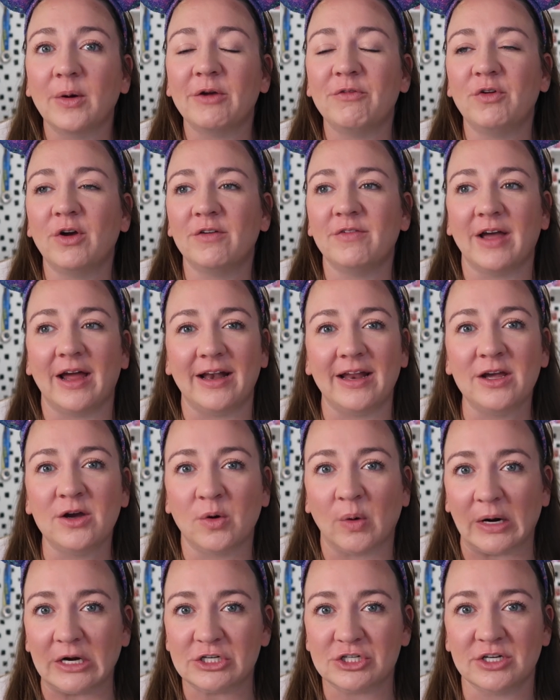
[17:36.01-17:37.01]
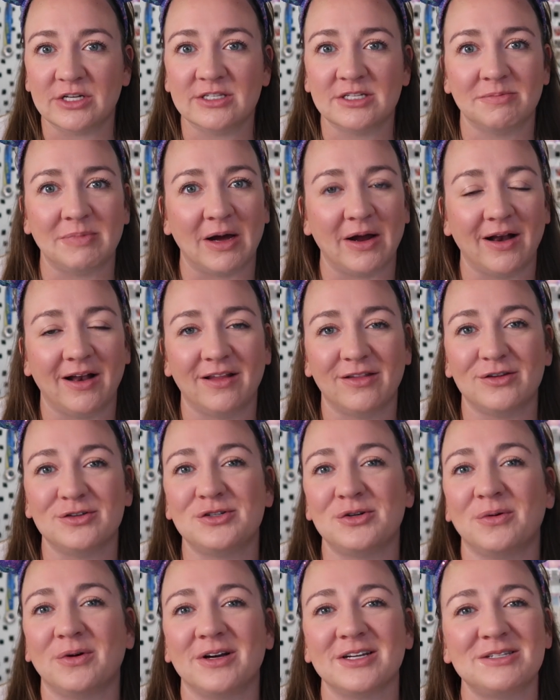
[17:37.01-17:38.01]
If you have any questions about any of the
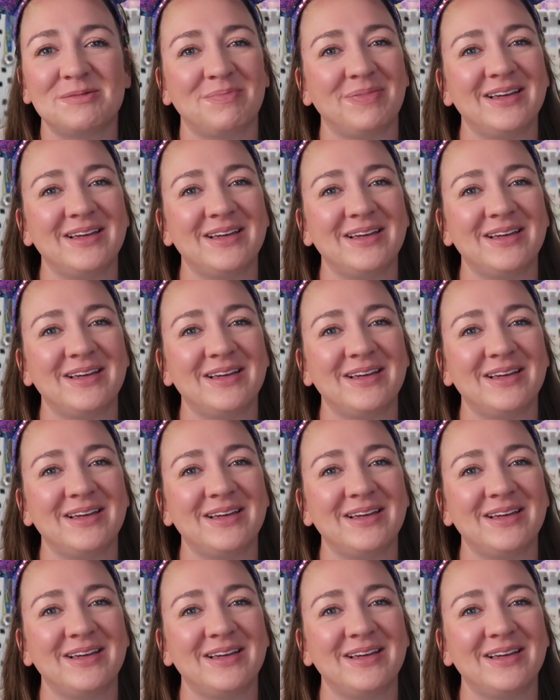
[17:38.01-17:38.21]
tours,